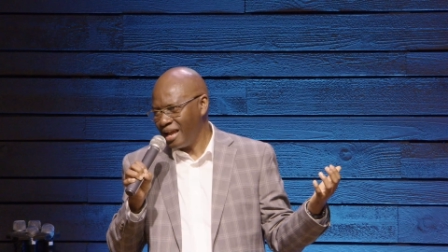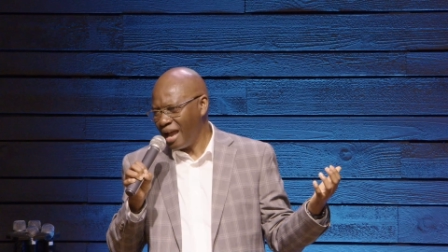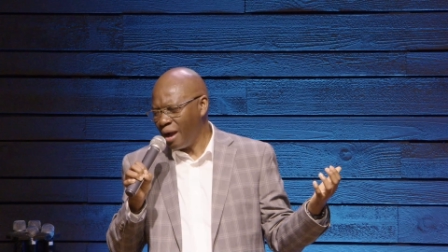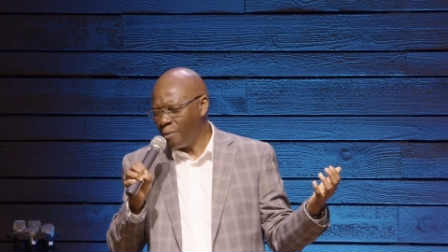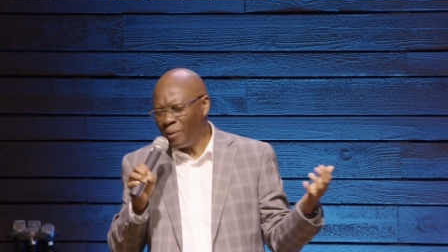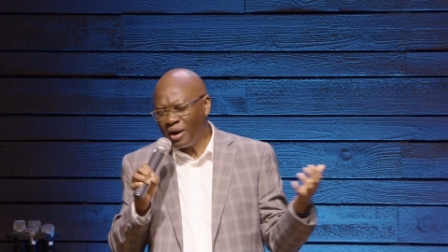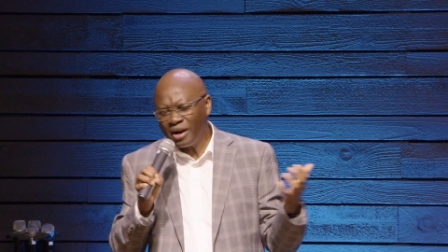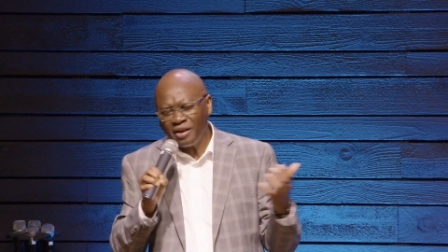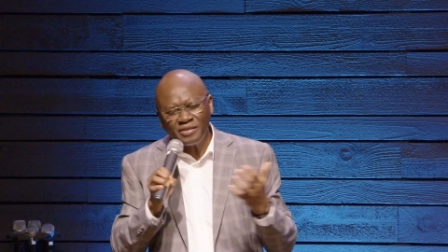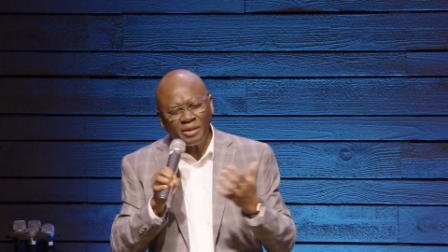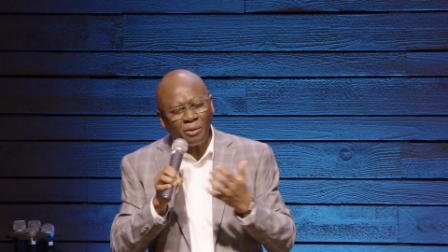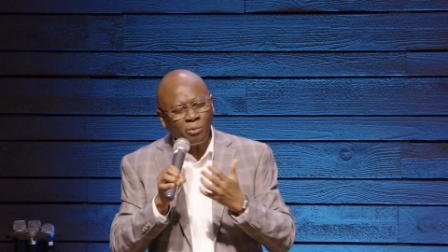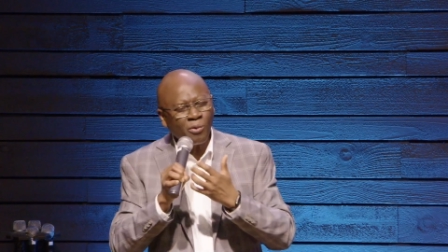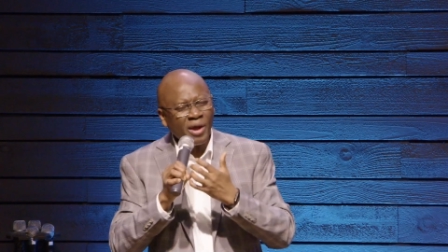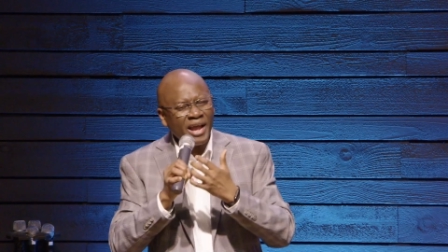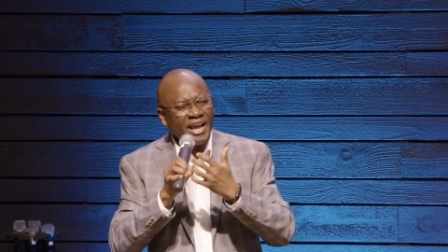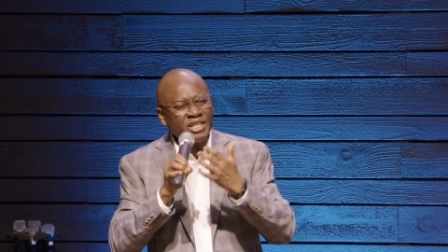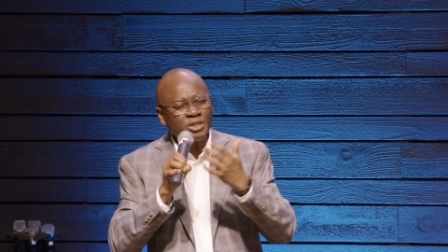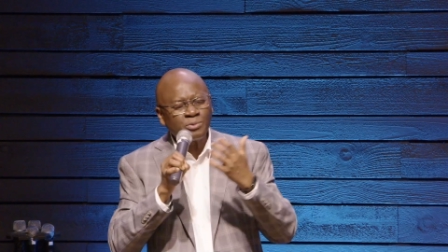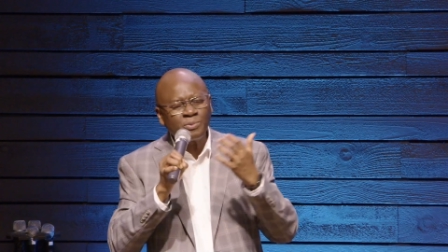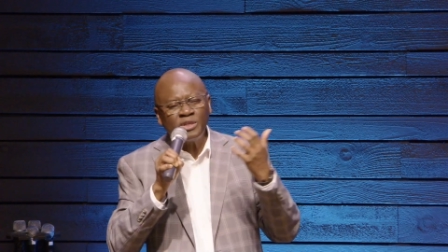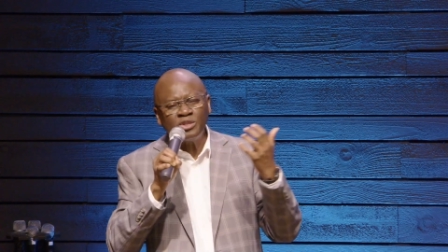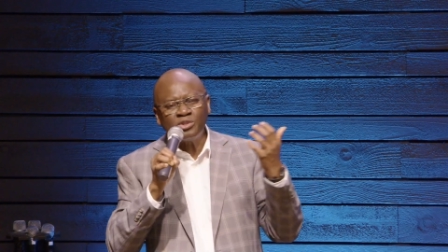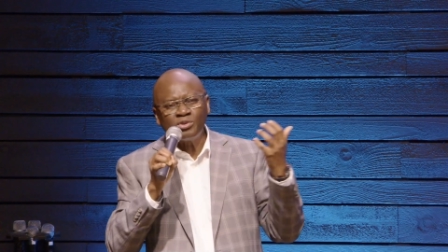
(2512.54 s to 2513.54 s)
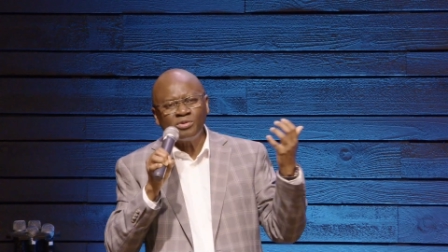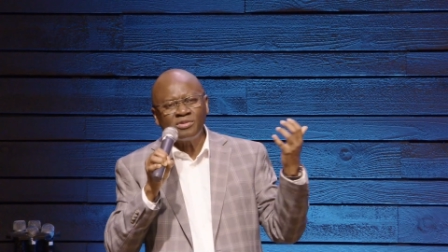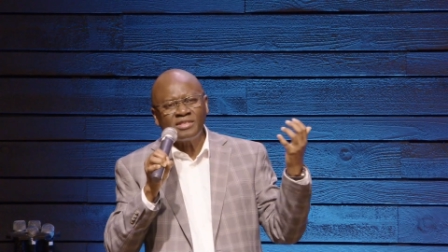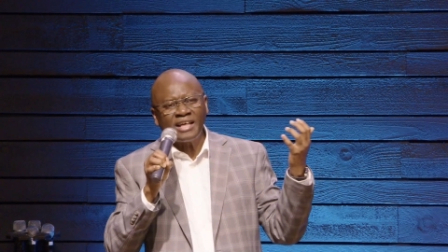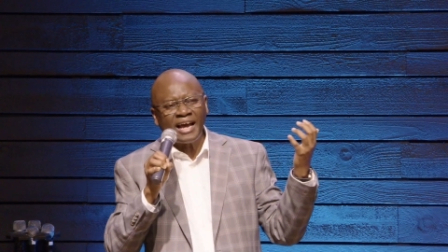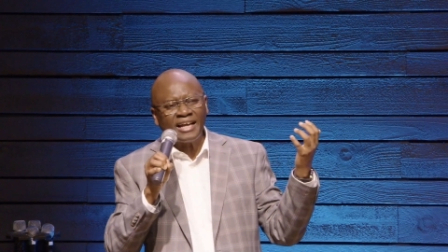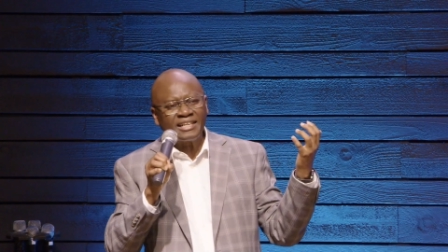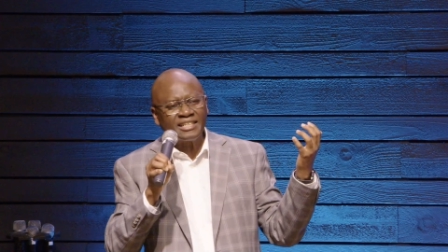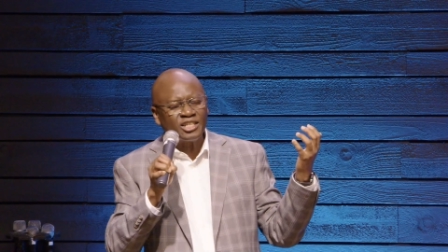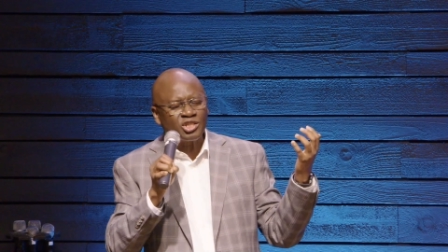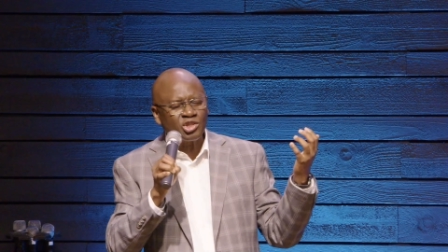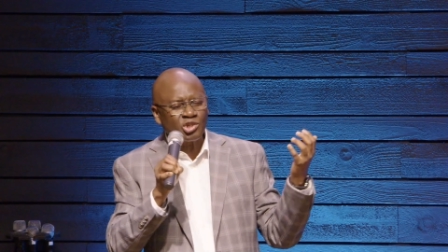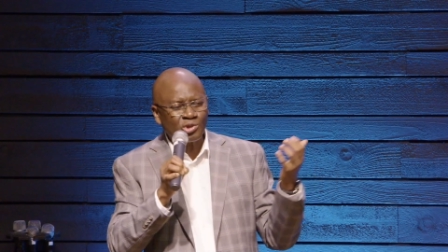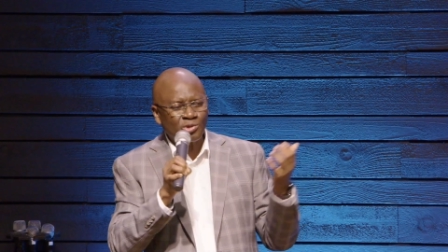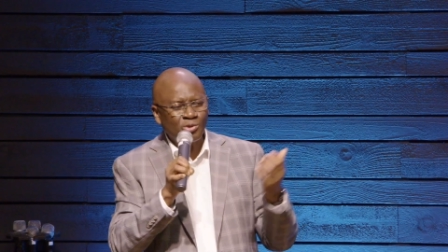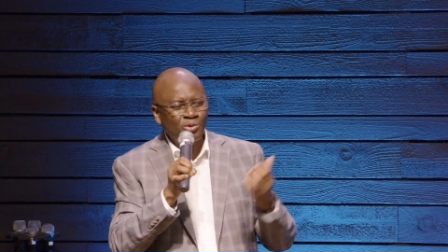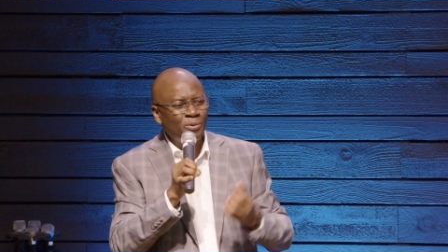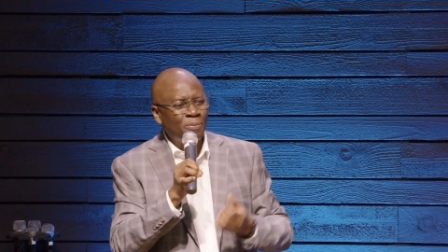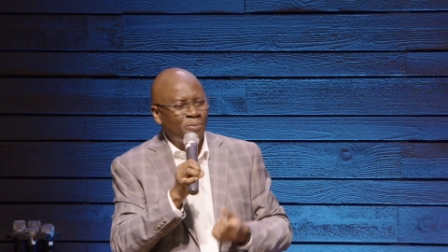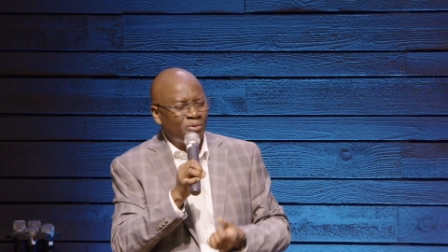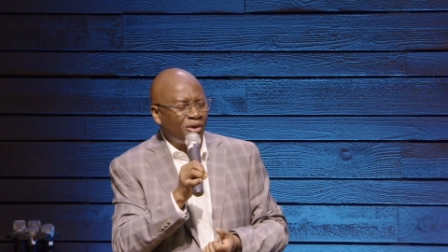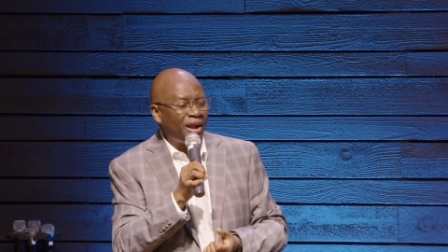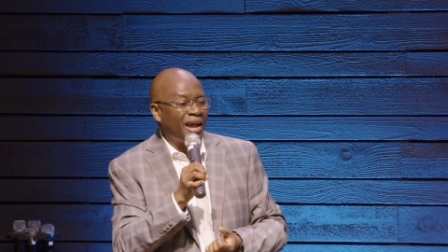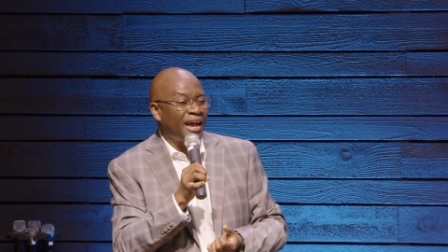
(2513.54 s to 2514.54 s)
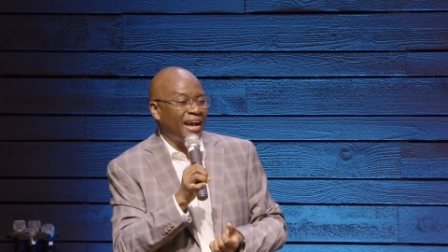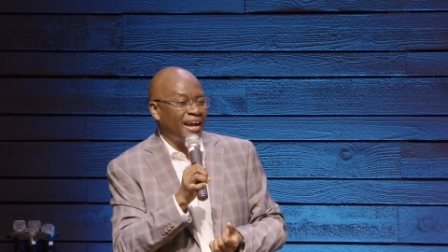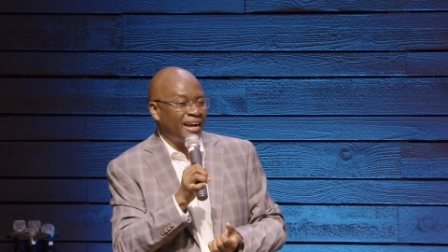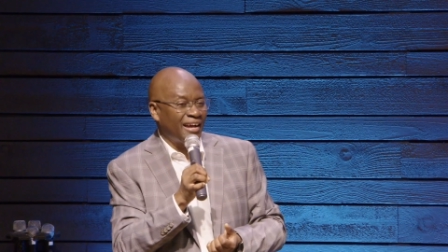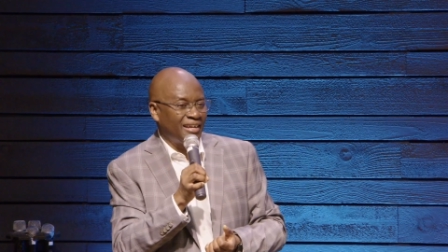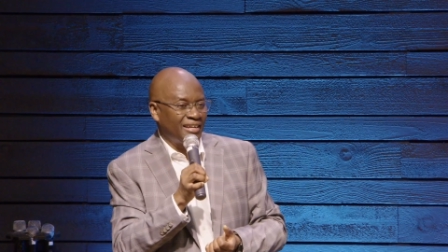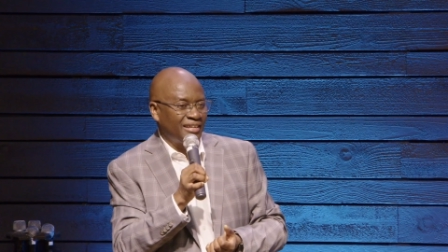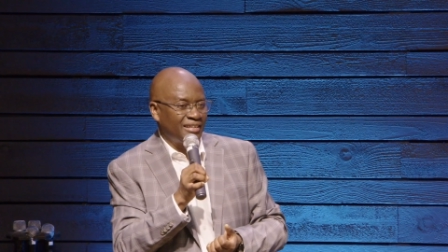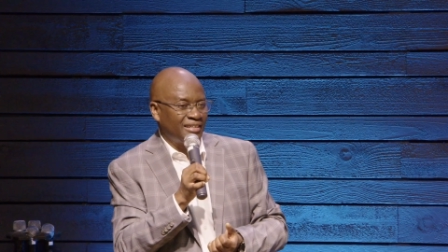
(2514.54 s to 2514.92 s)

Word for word: And one of the ways we do that is through prayer.